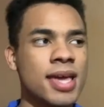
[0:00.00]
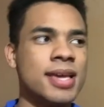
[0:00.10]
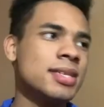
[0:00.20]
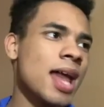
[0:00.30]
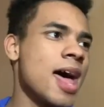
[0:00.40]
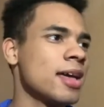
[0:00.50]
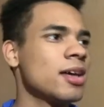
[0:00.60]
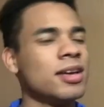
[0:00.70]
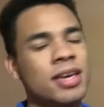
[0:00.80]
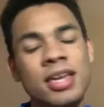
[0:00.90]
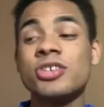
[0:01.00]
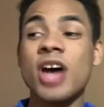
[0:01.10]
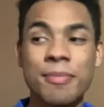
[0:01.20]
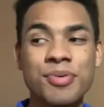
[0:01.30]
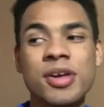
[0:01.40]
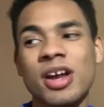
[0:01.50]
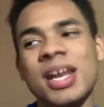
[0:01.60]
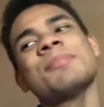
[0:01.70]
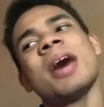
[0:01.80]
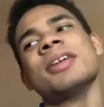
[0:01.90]
He's like, he trying to break it up.
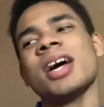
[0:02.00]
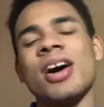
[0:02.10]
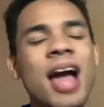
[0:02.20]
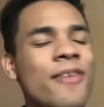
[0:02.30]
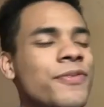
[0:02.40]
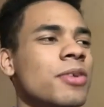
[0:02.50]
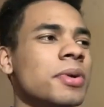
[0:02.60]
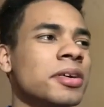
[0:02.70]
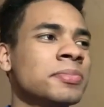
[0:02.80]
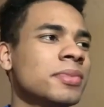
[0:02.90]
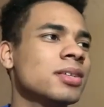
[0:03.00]
That's my dog. I fuck with him.